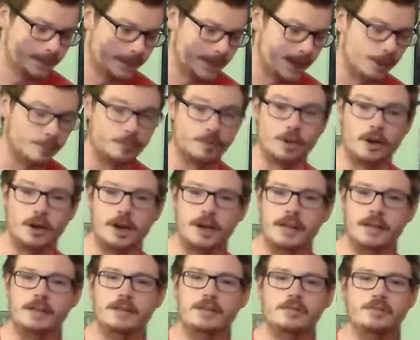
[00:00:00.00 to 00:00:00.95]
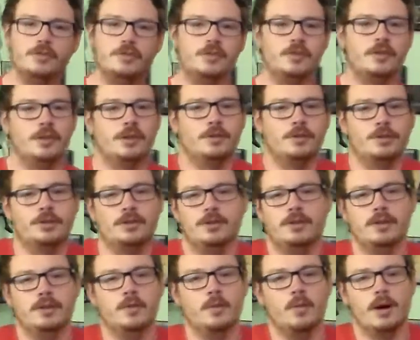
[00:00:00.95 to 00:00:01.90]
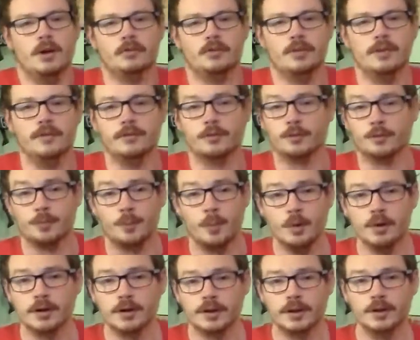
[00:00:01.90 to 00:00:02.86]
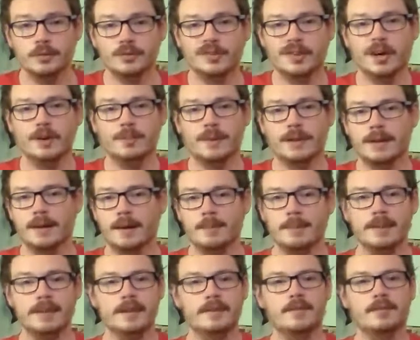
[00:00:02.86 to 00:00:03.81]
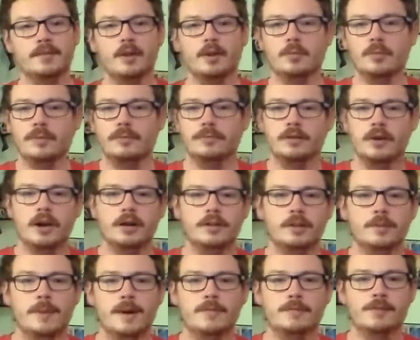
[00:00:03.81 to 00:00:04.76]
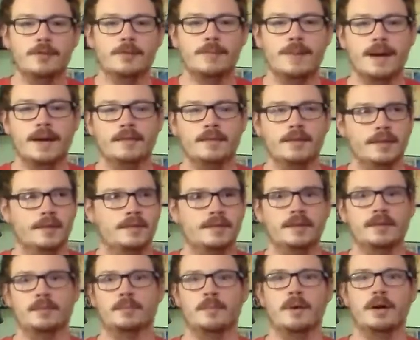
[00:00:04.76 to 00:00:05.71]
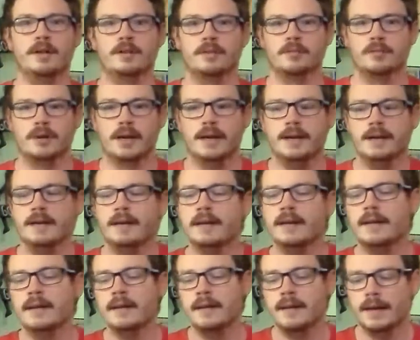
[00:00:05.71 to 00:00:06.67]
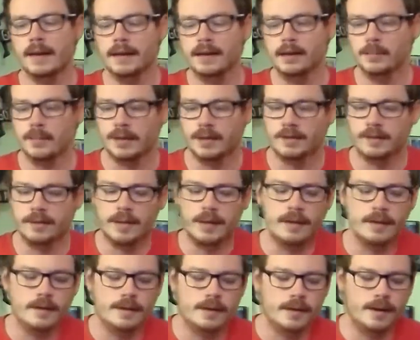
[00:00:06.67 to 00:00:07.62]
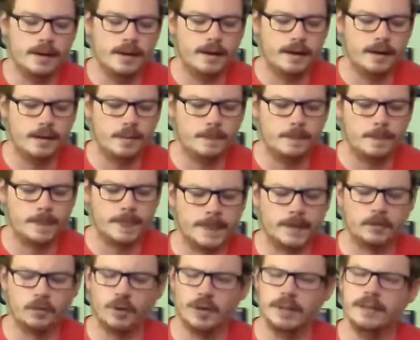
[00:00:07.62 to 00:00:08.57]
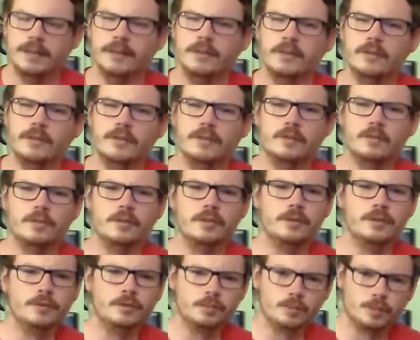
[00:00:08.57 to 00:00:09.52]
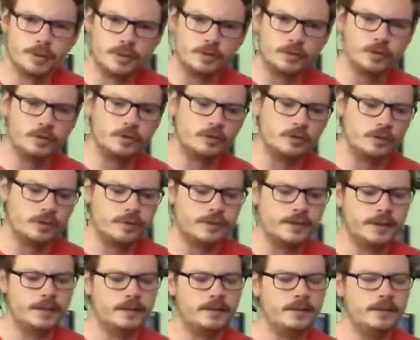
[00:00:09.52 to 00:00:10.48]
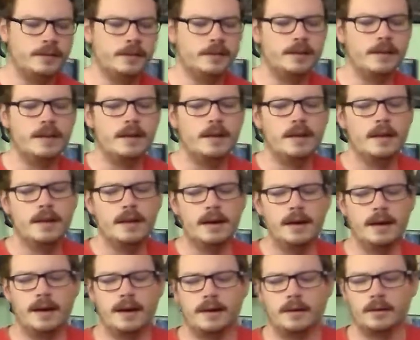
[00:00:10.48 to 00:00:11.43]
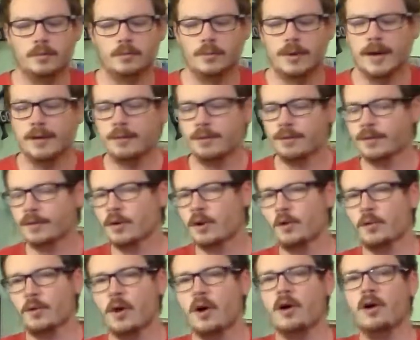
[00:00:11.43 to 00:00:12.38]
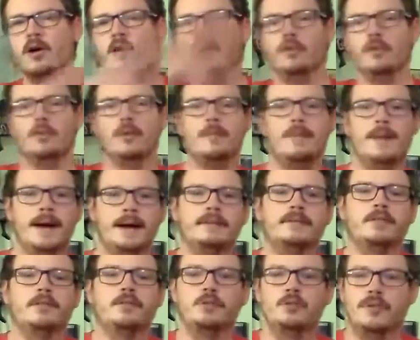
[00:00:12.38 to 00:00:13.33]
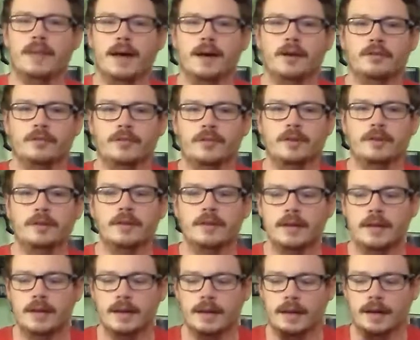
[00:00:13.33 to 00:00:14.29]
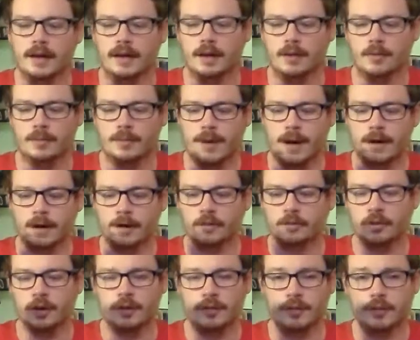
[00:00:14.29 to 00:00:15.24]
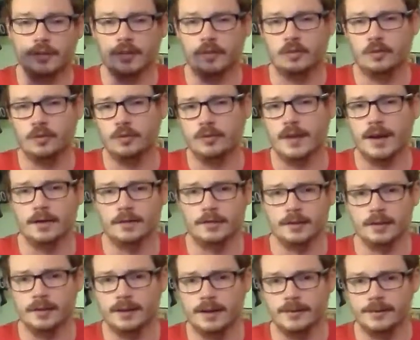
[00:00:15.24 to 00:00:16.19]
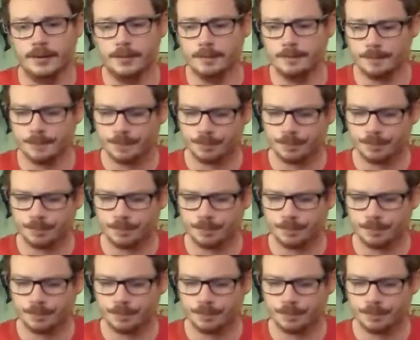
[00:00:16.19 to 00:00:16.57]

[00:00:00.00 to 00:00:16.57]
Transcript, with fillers: I'm sorry. You just need to watch a different sport. It was coming. I mean, this is all we've talked about for the past like 6 months, right? Anyways, so I did a little research, a little thinking, and rather than go all the way back to 2000, I'm gonna start this at 2011.